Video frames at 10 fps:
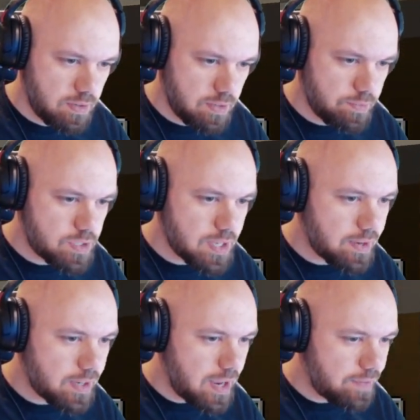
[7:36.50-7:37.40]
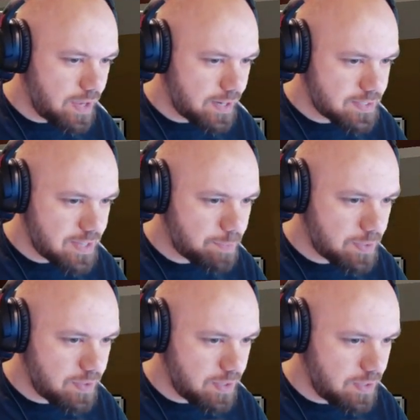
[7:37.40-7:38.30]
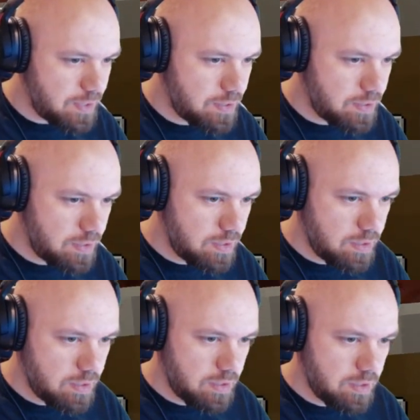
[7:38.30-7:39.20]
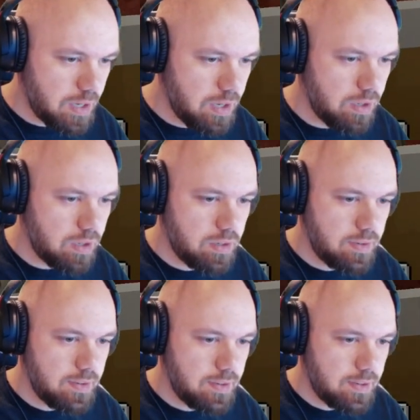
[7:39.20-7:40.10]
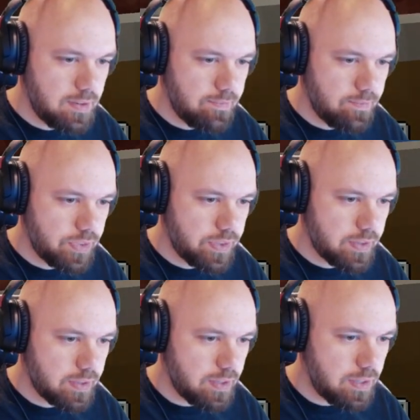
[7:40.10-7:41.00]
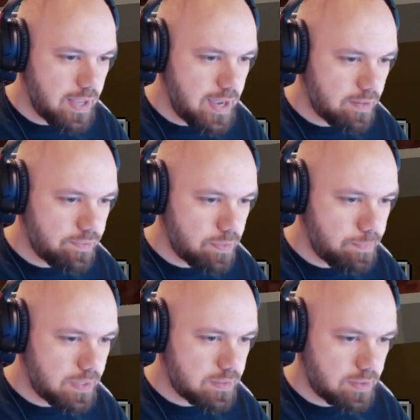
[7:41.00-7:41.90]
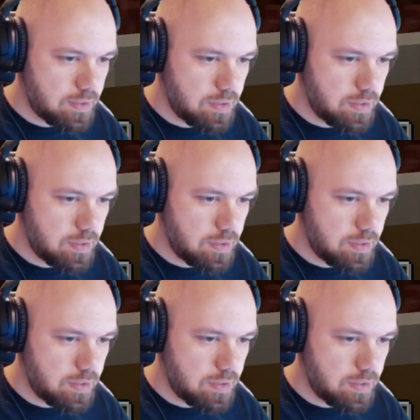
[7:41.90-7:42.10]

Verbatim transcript: I'm just gonna have to accept the... Oh! Lag for a bit.